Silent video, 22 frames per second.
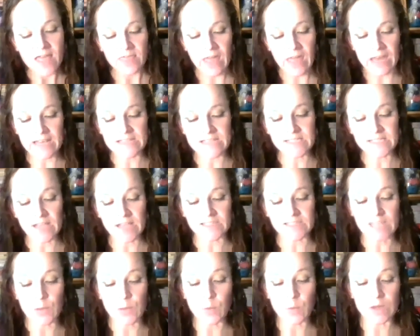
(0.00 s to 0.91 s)
Then he saw
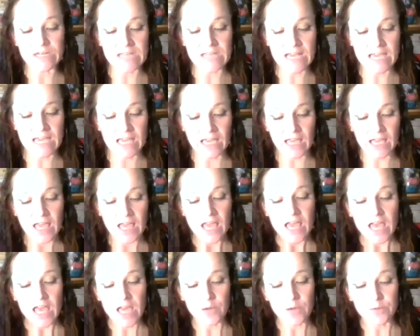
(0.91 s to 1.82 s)
someone digging.
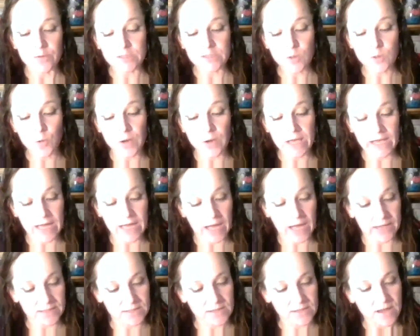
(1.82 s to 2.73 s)
It was
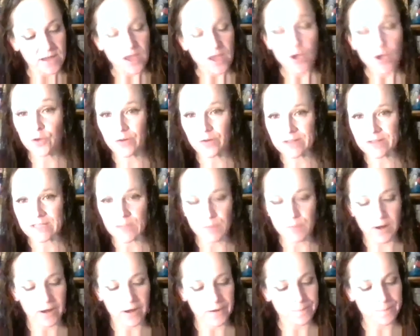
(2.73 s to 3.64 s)
Kuyagat, grizzly
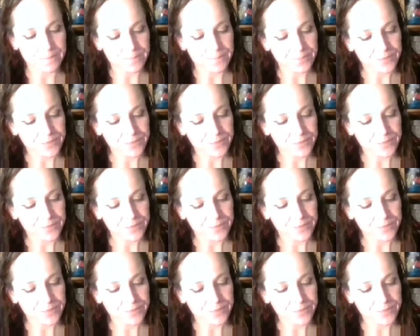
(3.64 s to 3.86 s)
bear.